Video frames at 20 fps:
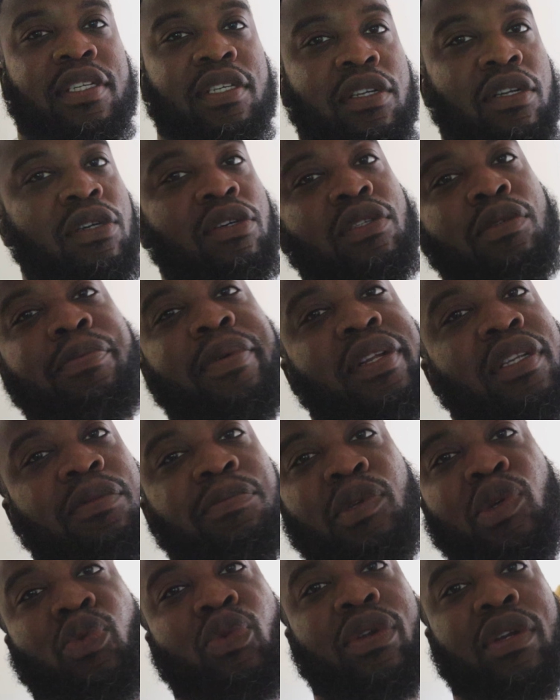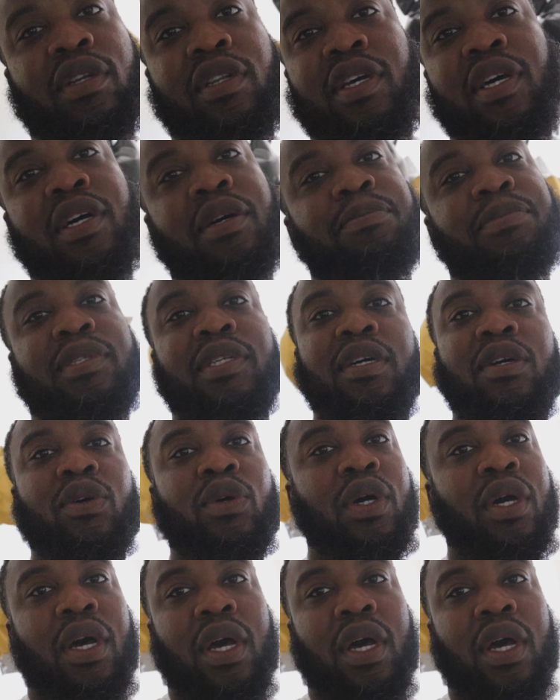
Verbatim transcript: You know, it's about to be winter time, so